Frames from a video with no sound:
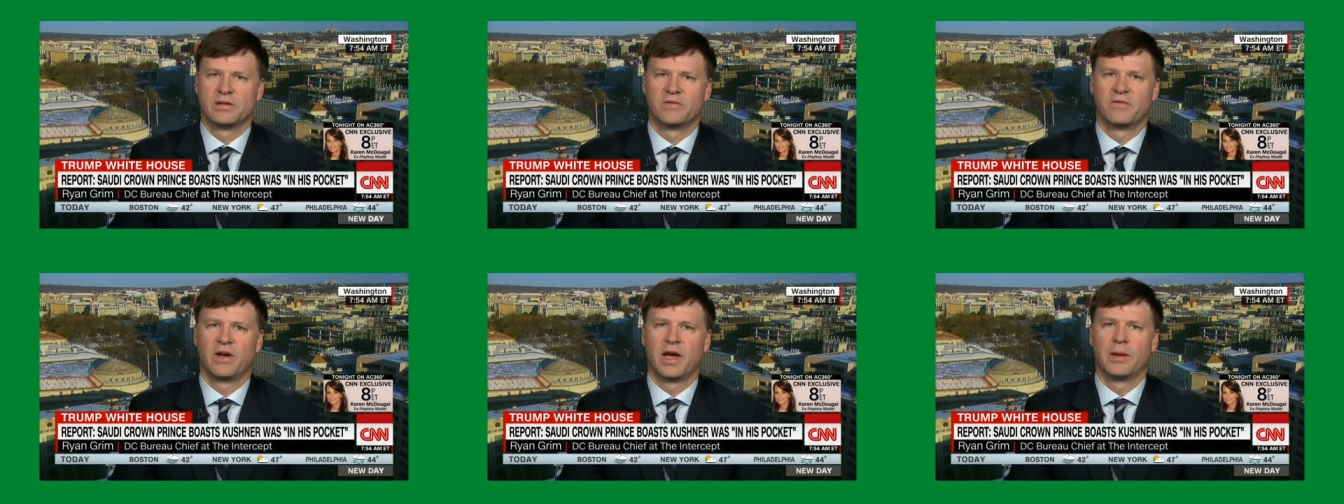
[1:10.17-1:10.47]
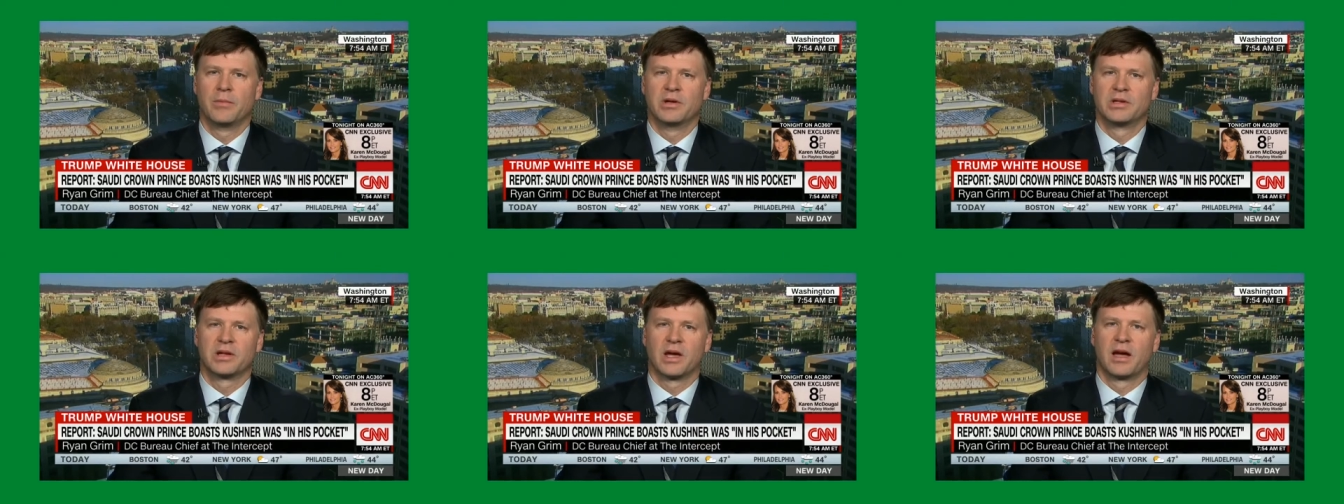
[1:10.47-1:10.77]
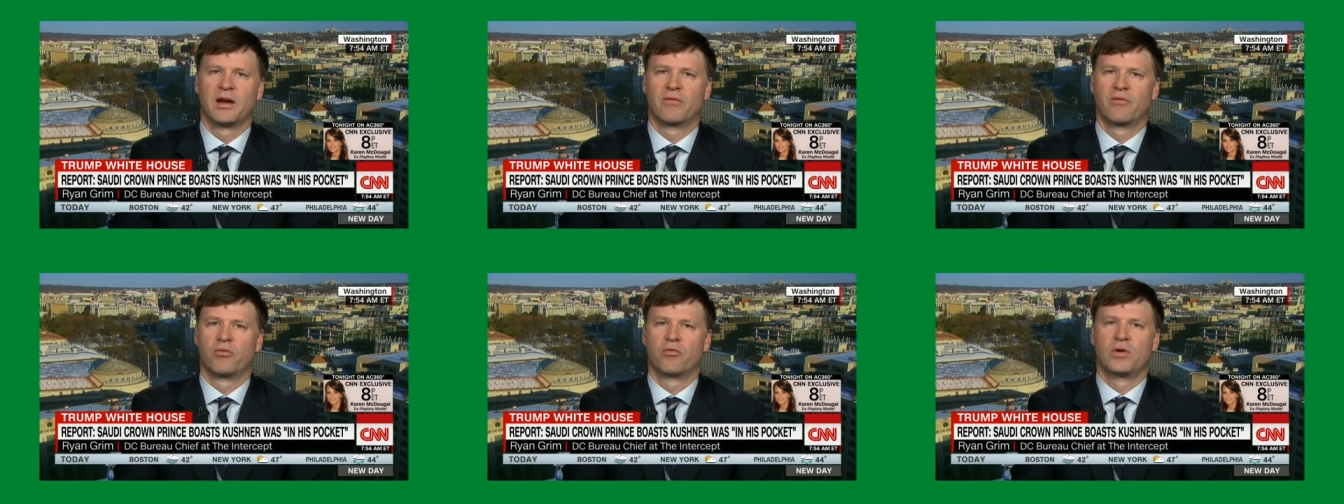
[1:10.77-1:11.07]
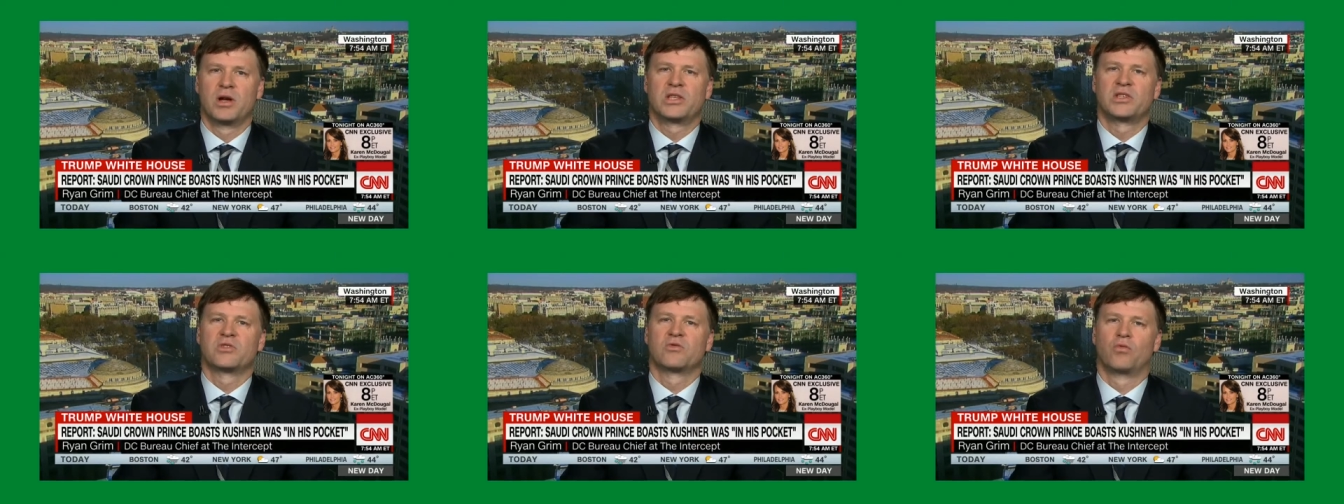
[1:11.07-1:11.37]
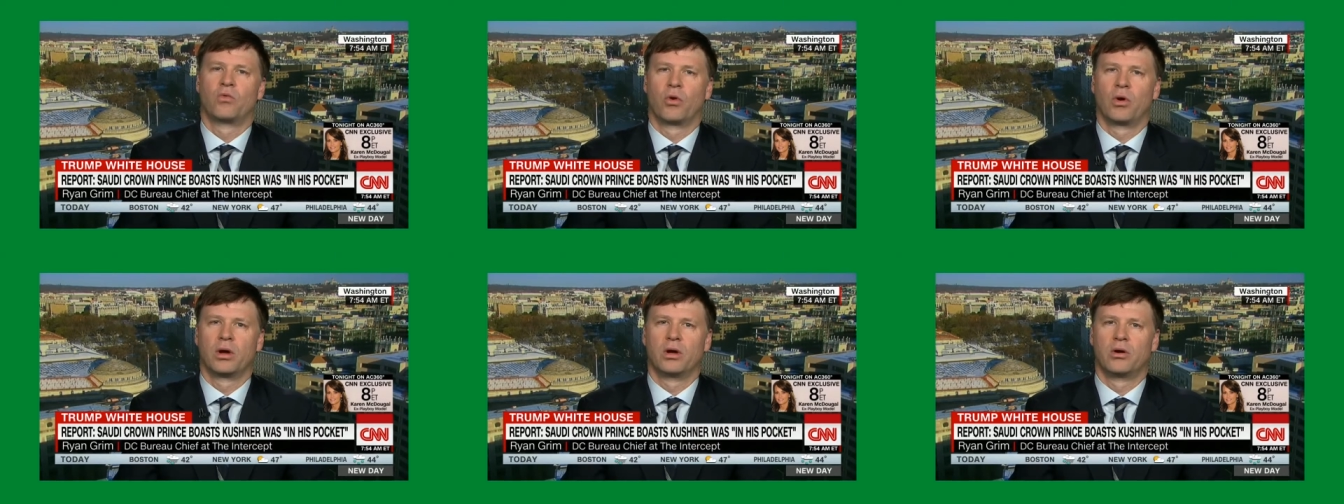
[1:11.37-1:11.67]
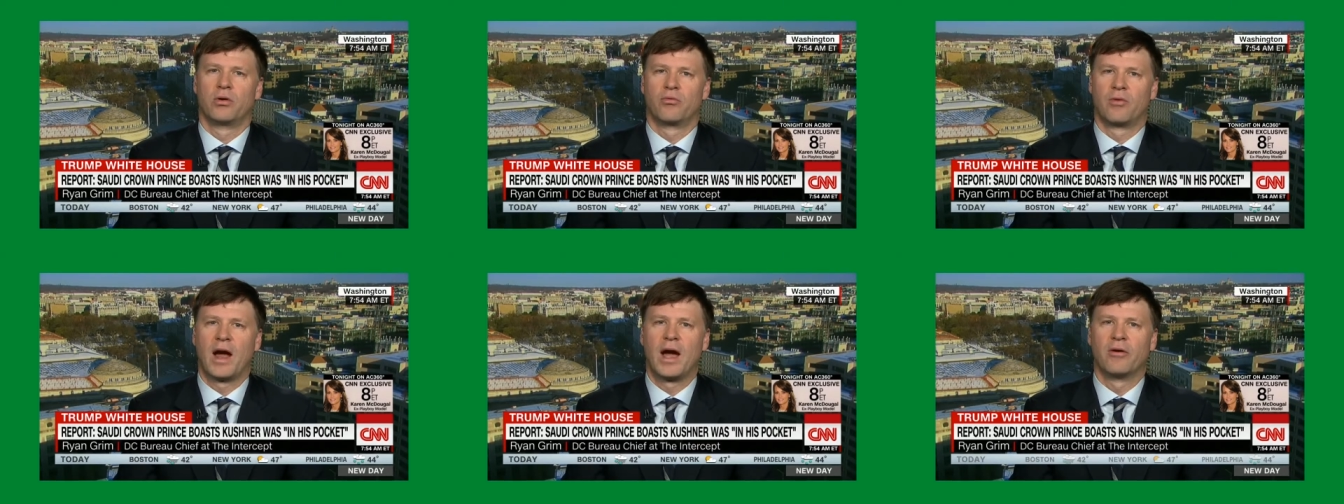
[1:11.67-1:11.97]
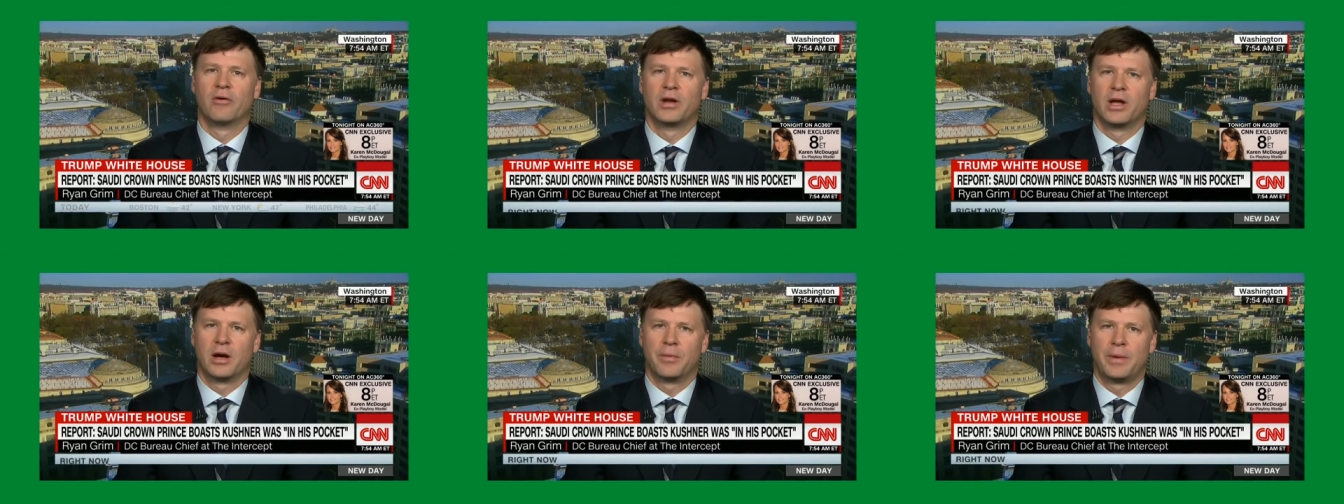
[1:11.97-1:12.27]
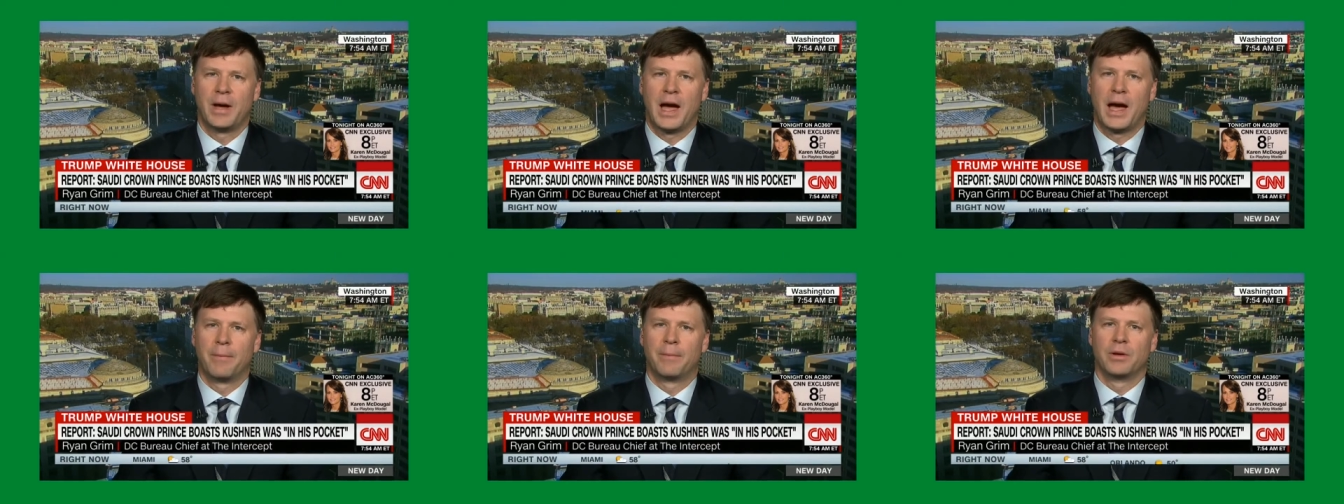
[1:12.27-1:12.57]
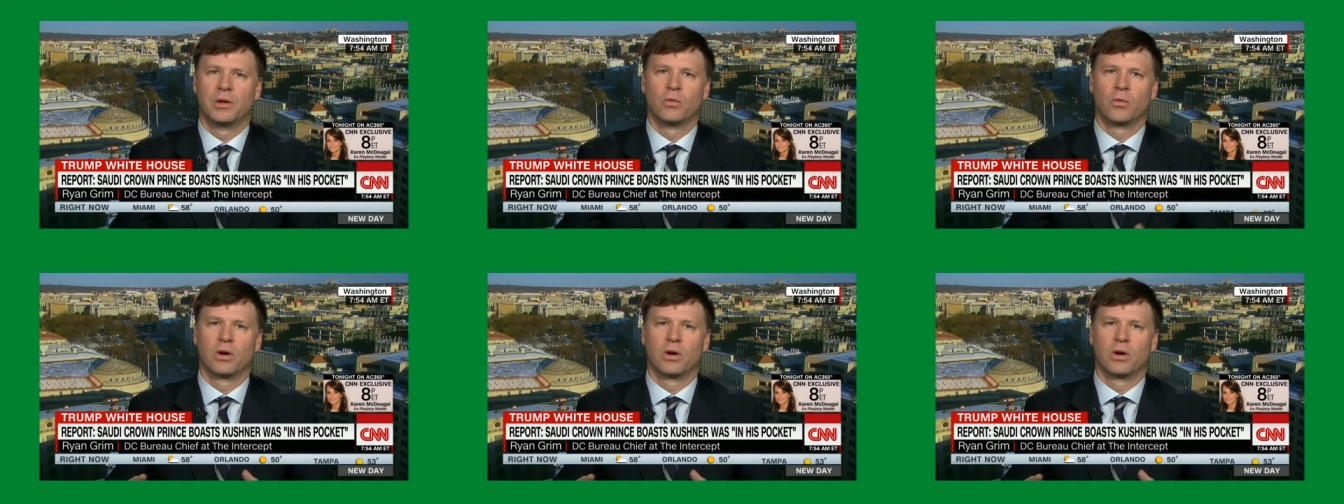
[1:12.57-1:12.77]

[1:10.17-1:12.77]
famous kind of Ritz Royal Roundup happened,